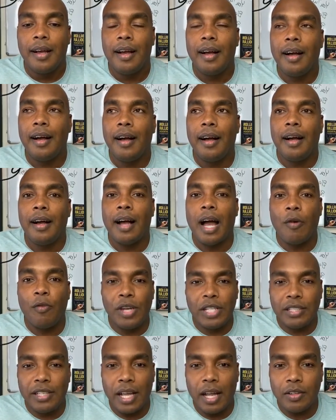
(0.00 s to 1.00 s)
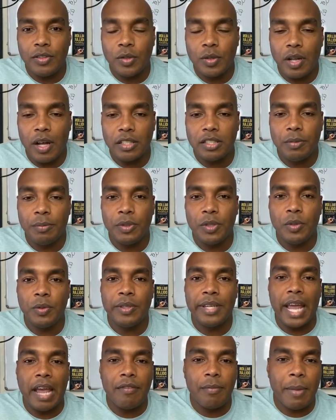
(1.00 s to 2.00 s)
Uh, I reached out to an OSDBU,
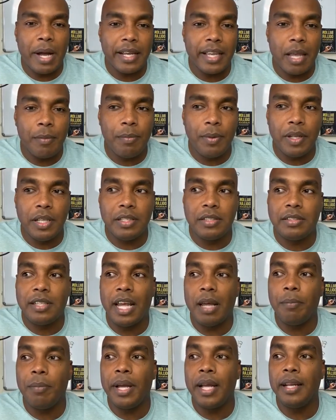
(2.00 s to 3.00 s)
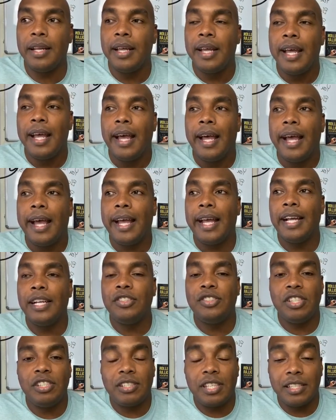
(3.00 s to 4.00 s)
gave him my capability statement, and
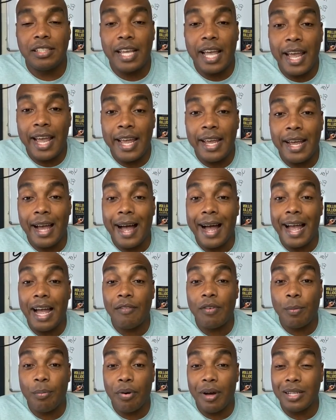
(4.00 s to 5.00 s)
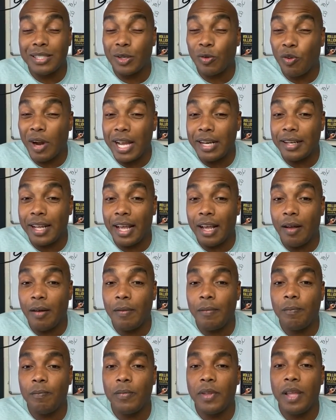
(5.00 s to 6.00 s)
she says, "Hey, I have a project right now
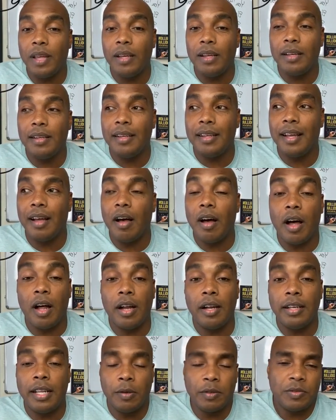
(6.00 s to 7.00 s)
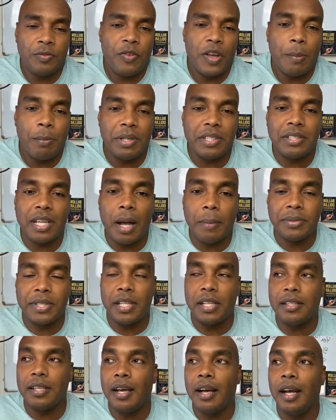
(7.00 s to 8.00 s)
on it was FedBizOpps at the
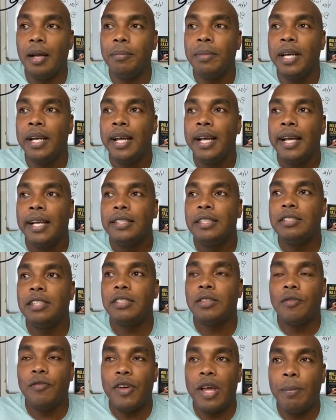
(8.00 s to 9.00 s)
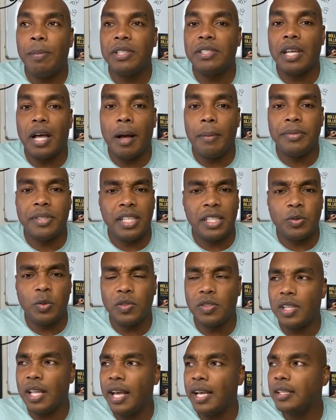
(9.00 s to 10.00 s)
time. She says on FedBizOpps, and this was
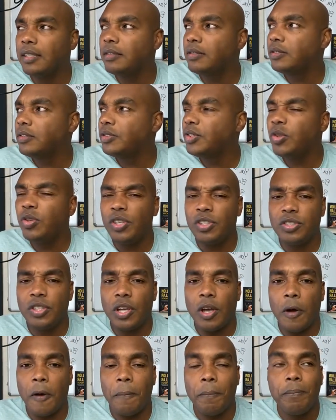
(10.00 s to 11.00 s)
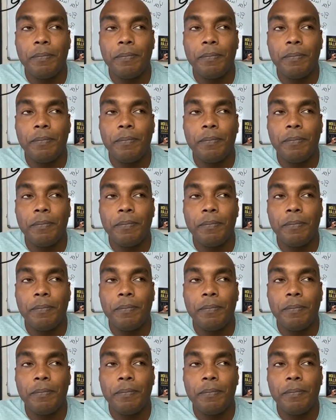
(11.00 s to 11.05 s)
like two years ago.